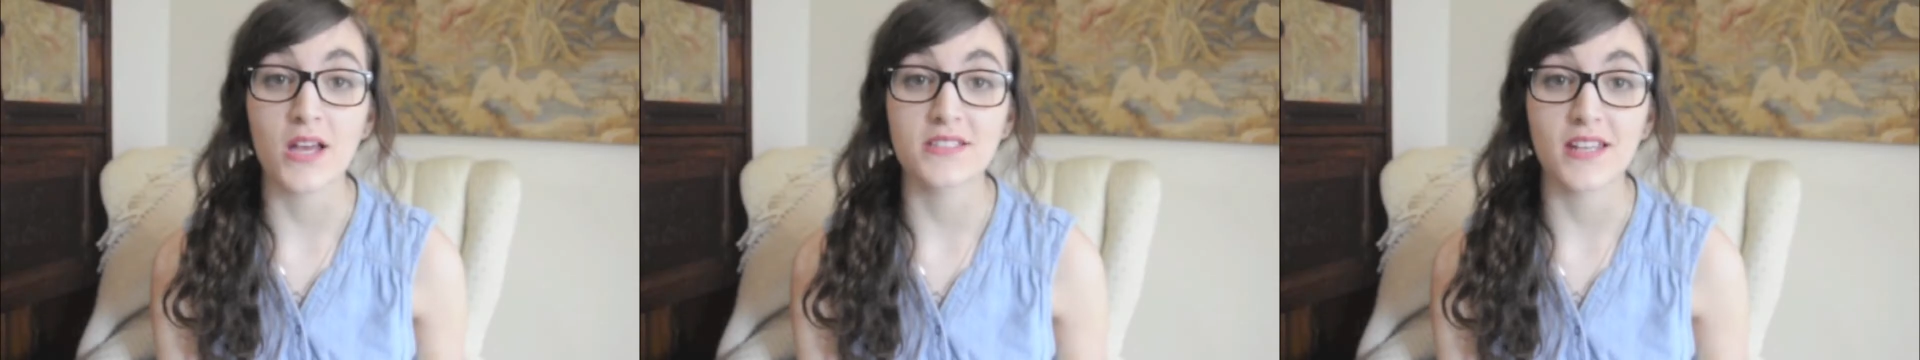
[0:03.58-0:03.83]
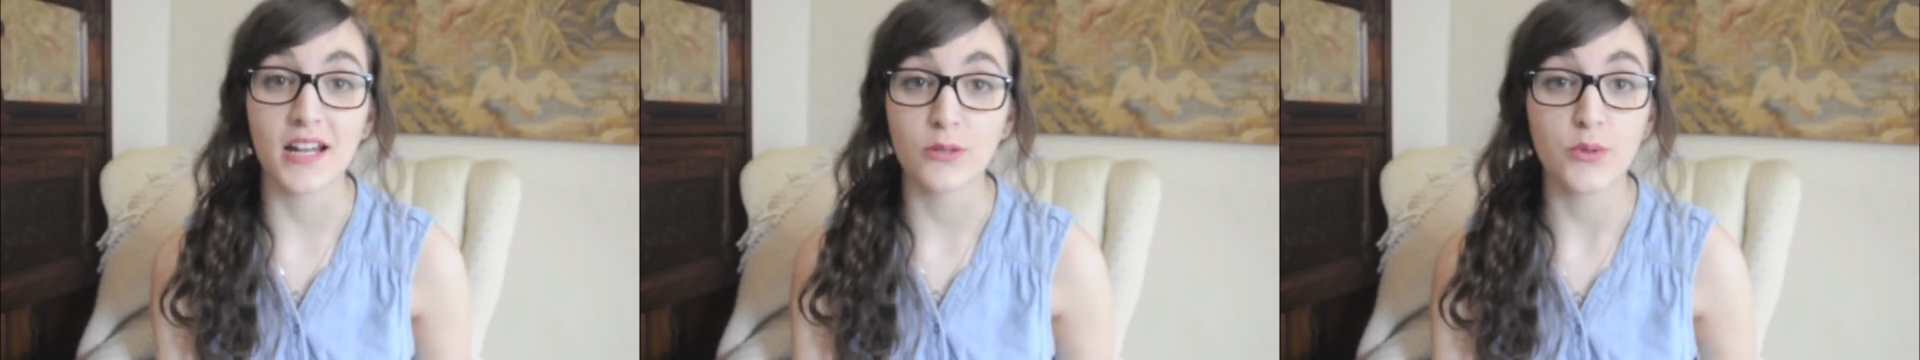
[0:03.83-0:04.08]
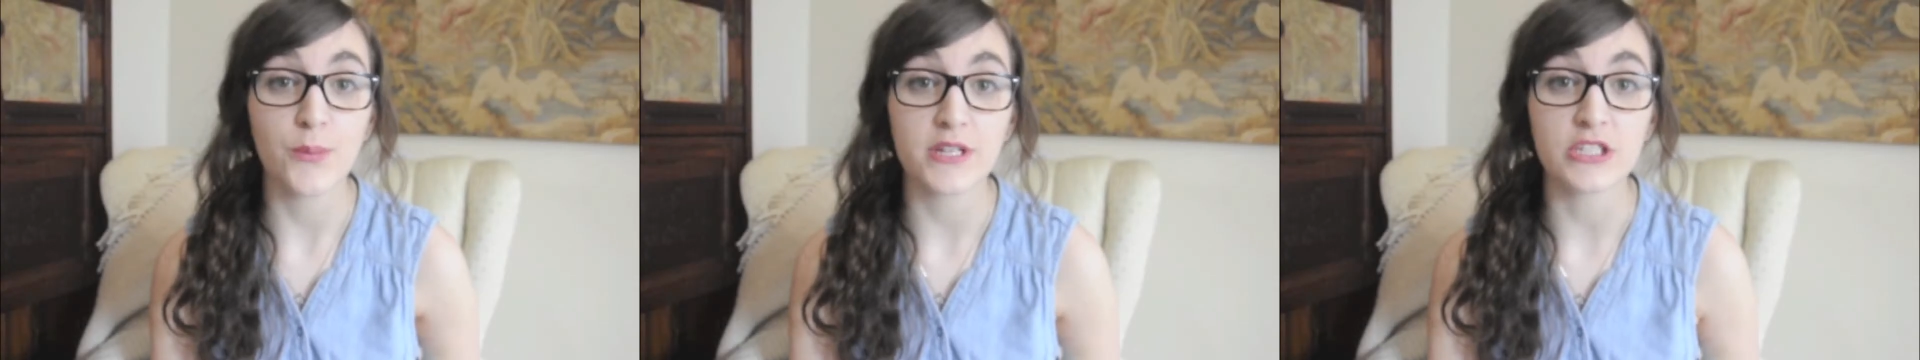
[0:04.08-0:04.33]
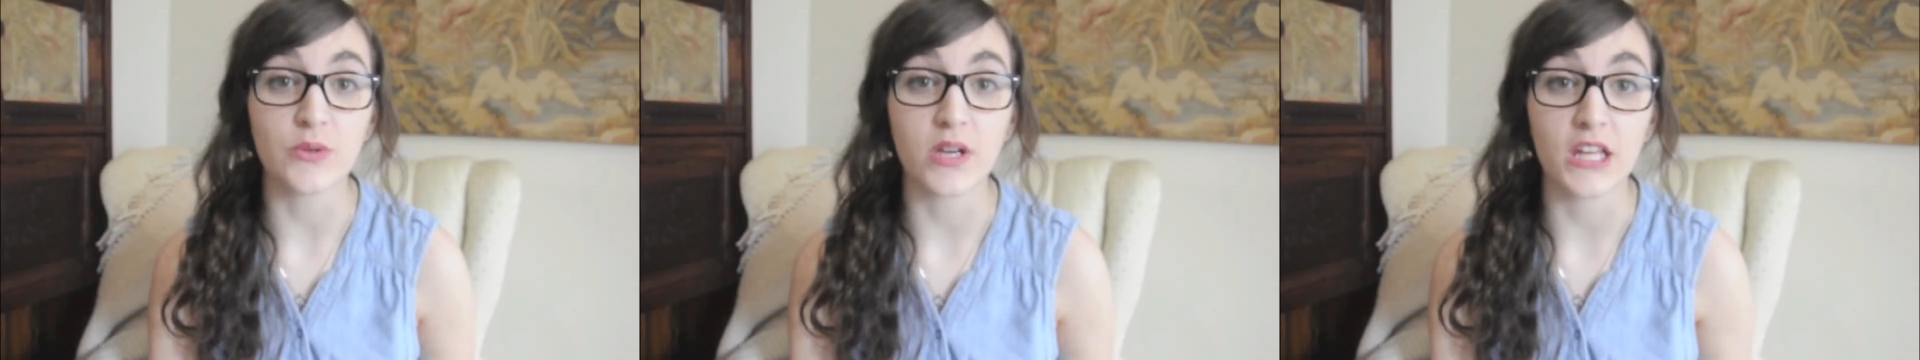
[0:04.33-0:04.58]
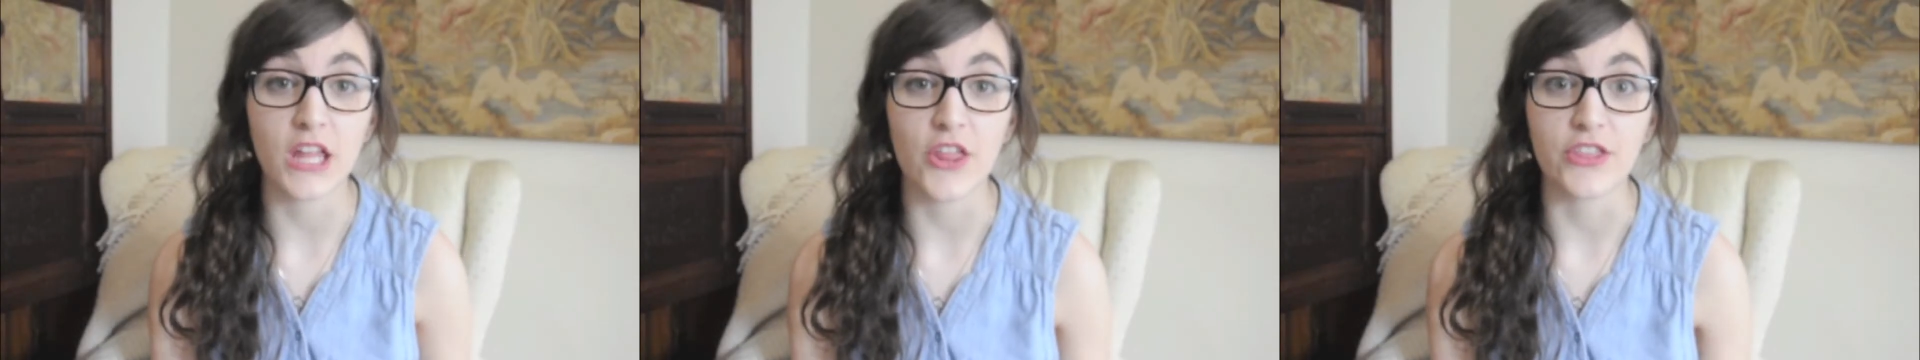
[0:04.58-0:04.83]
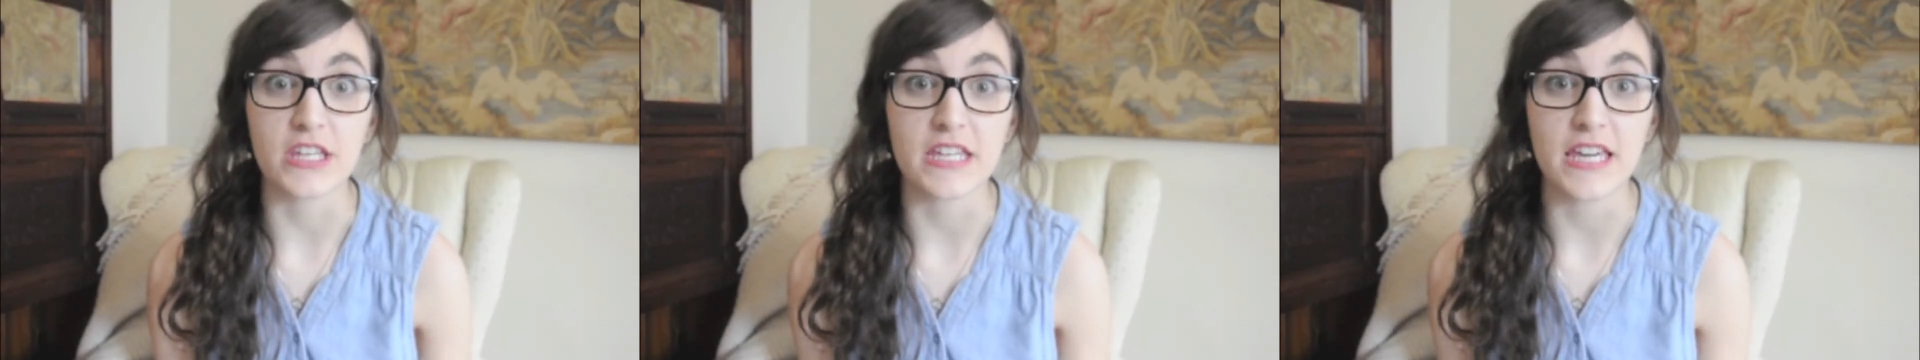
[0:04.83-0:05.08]
today I'm going to be doing
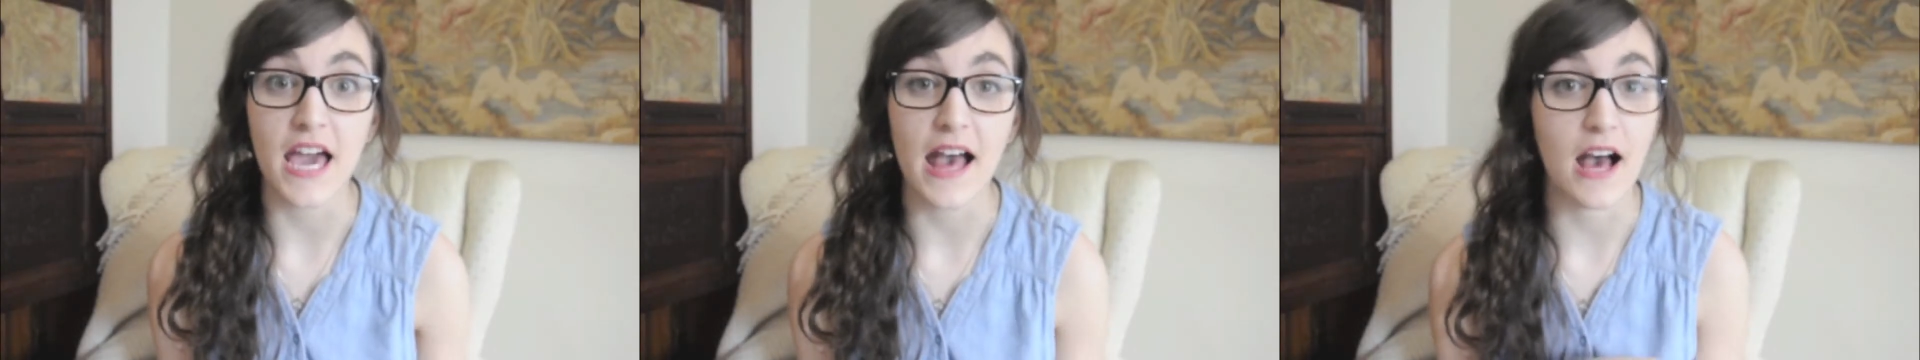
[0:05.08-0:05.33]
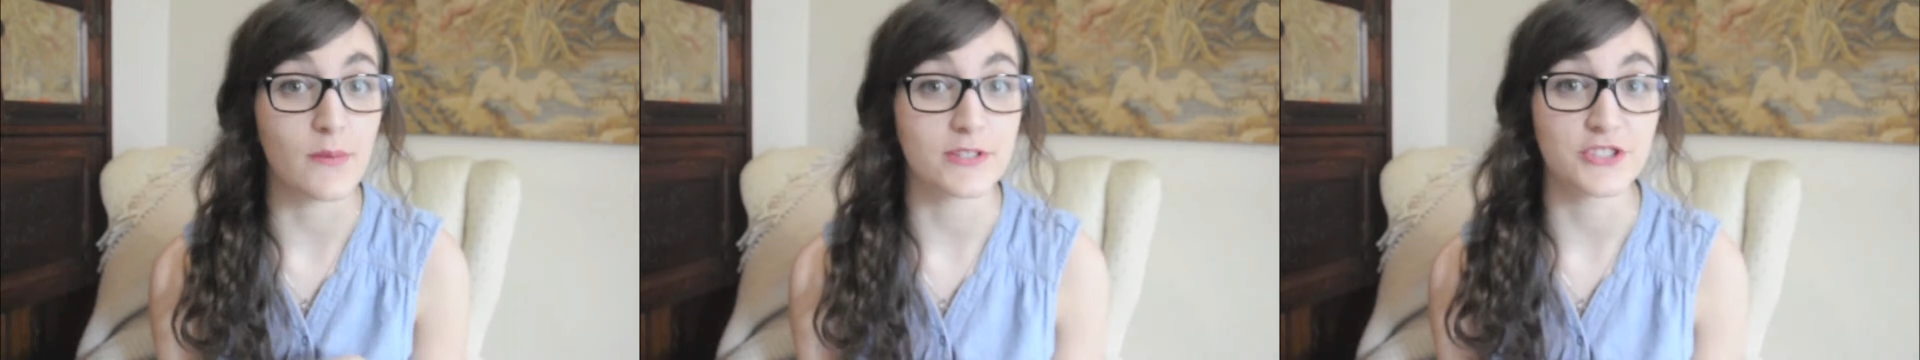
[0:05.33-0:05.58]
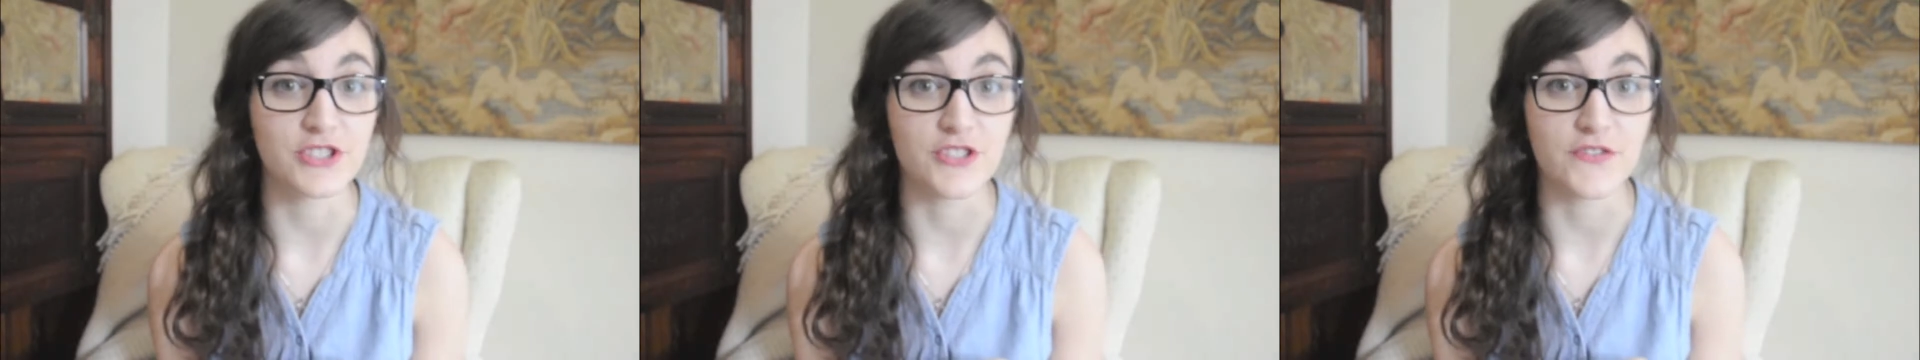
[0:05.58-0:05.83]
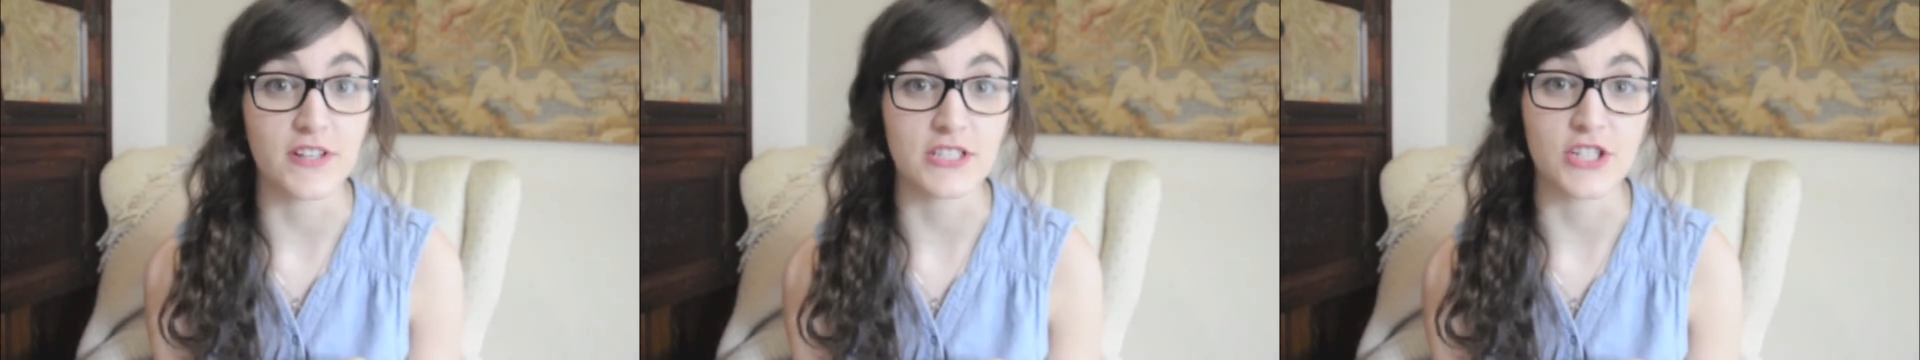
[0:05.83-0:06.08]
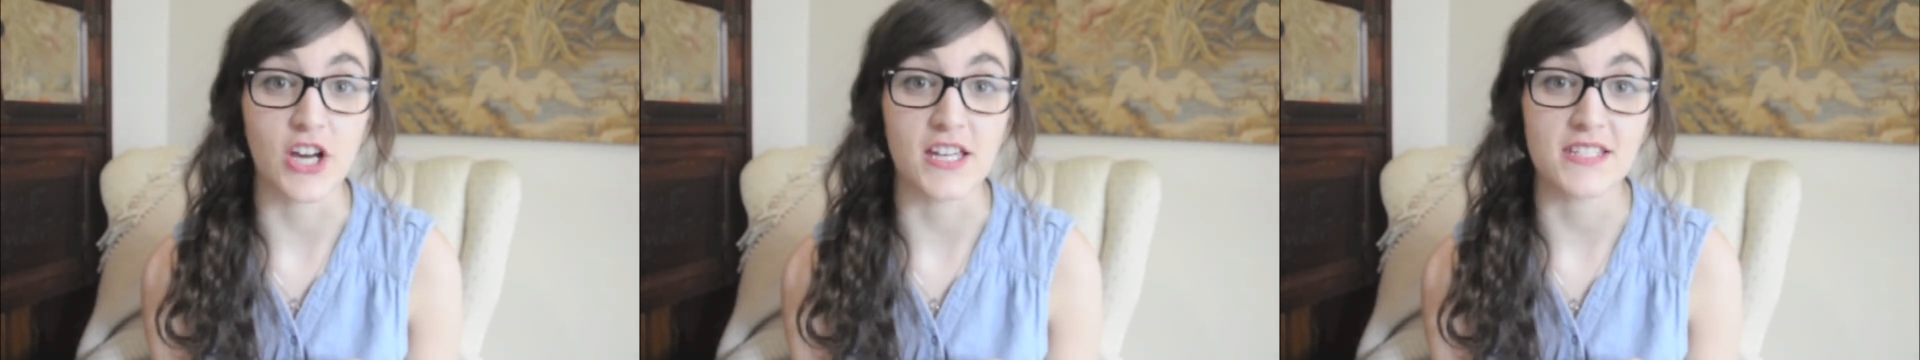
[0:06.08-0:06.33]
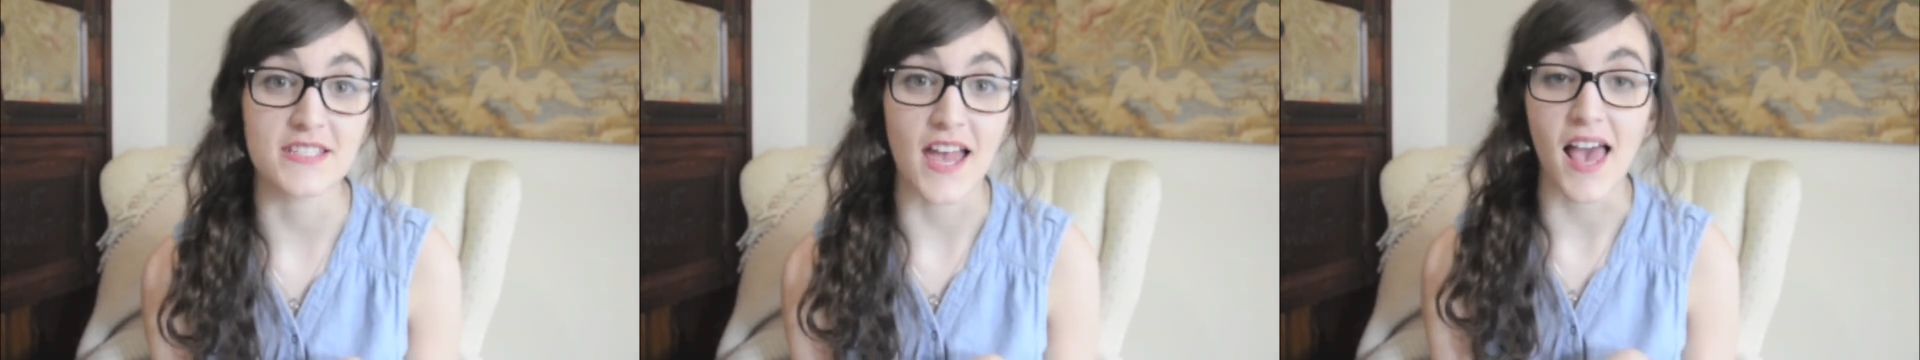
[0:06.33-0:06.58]
the how much does your face
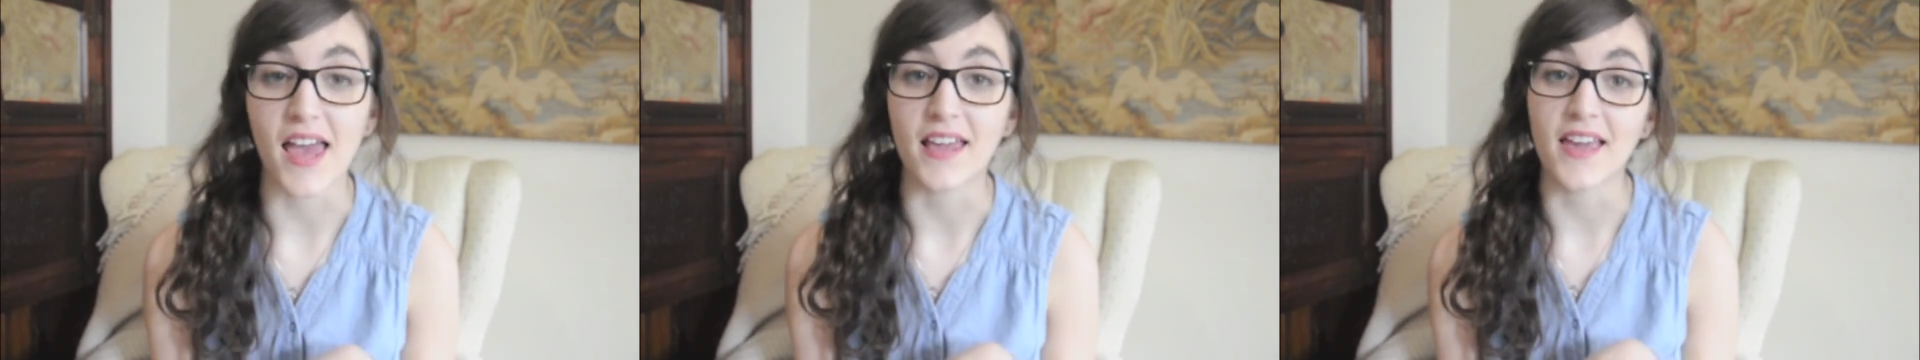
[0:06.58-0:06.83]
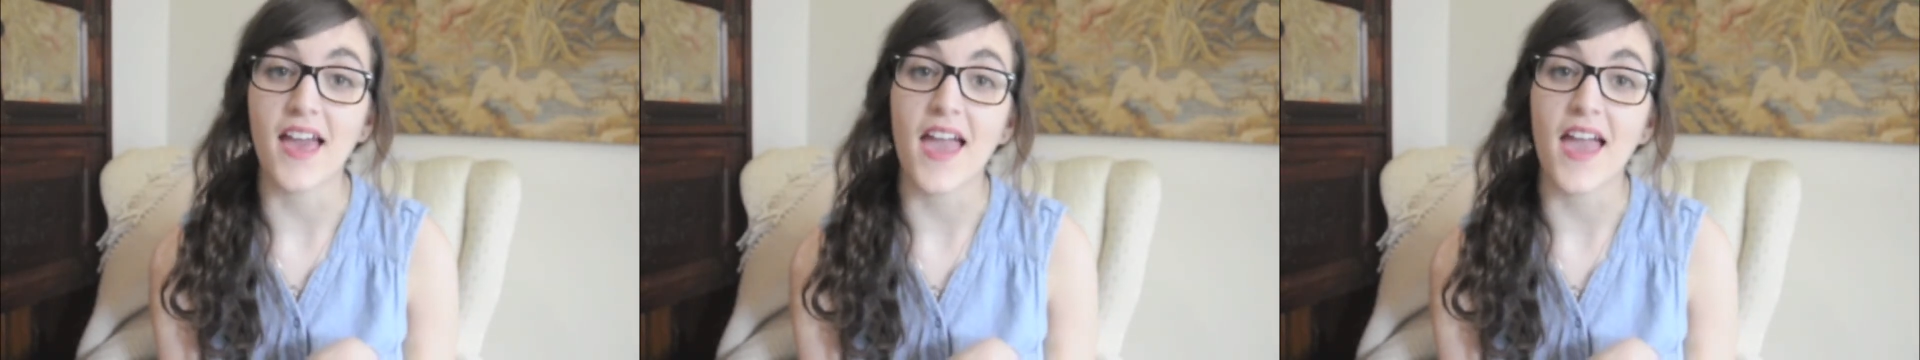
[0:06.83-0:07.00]
cost tag